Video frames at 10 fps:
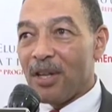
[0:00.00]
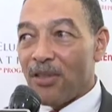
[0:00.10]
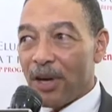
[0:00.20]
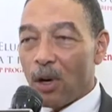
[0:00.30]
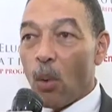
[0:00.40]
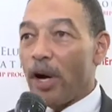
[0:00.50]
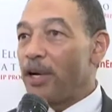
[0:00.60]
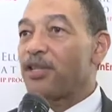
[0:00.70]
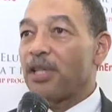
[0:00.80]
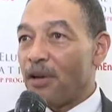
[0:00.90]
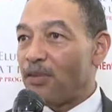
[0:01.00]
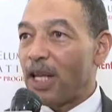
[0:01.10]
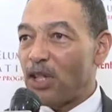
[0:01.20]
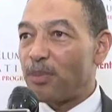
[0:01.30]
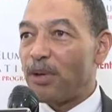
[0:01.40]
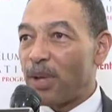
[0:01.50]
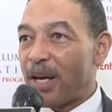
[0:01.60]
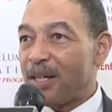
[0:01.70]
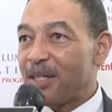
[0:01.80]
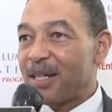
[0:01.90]
their awareness level has been
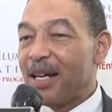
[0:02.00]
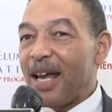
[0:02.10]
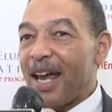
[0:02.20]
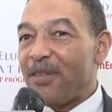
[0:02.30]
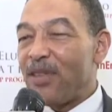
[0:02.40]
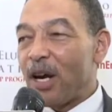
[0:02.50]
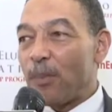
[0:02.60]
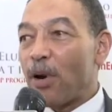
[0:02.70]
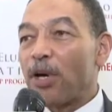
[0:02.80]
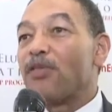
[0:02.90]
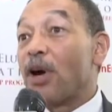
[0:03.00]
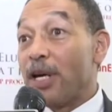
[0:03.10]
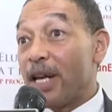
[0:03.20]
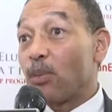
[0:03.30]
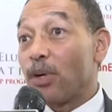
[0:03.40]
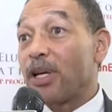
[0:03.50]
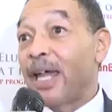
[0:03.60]
raised and they are part of our network,